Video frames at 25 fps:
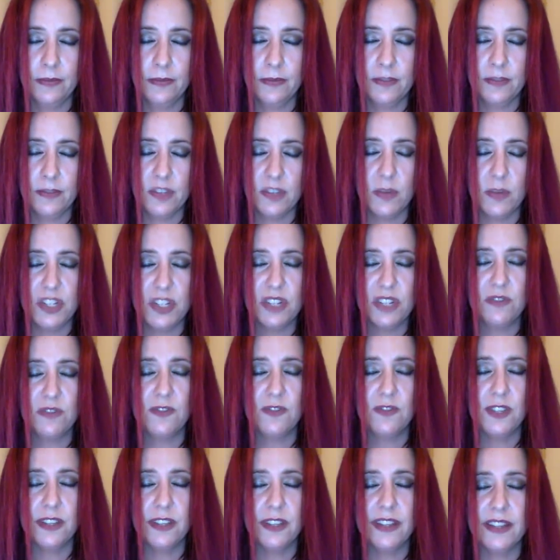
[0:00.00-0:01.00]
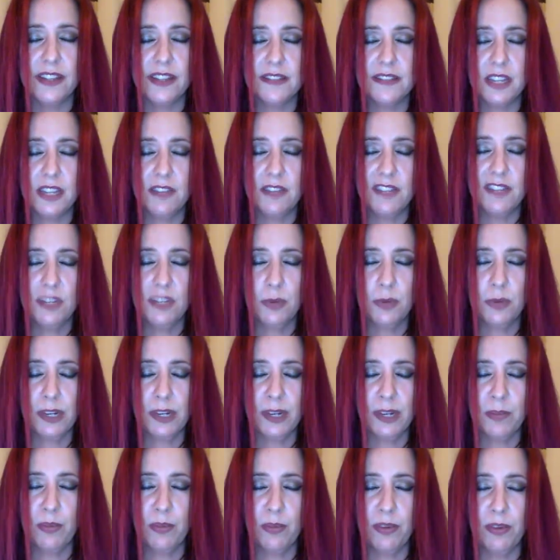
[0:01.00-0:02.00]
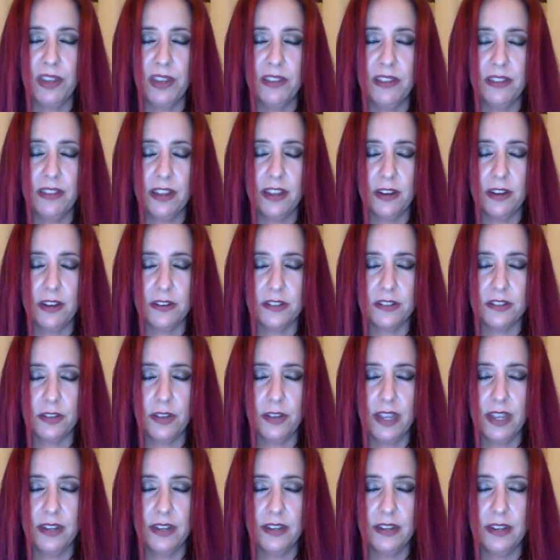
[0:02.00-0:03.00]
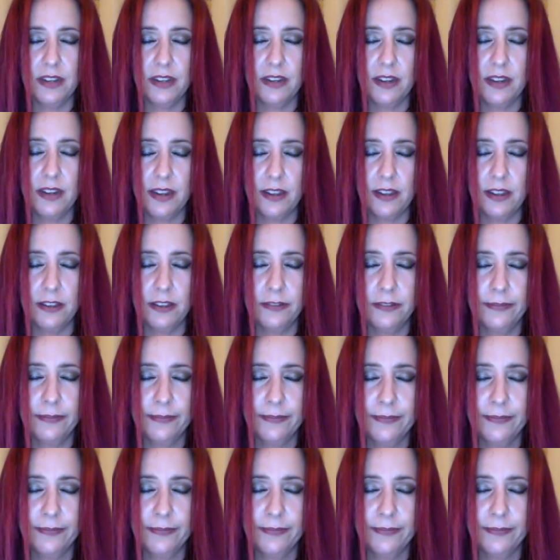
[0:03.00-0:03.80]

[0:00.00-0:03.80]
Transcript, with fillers: So I want you to feel that safety. We're going to breathe here. So go ahead and inhale